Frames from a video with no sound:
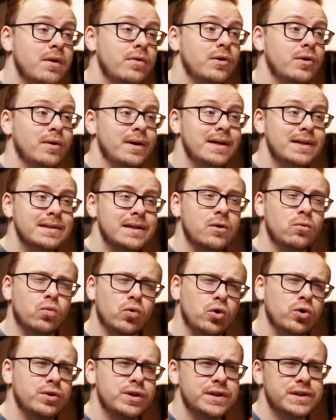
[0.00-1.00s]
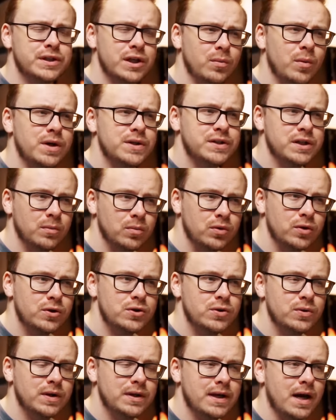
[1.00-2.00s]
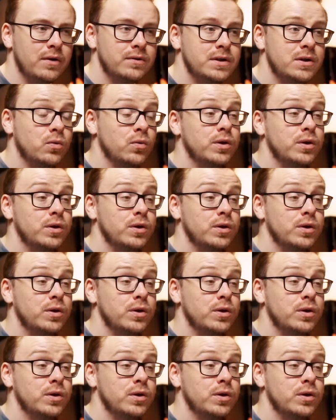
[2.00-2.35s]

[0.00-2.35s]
There is a role that's somewhat similar to accounting where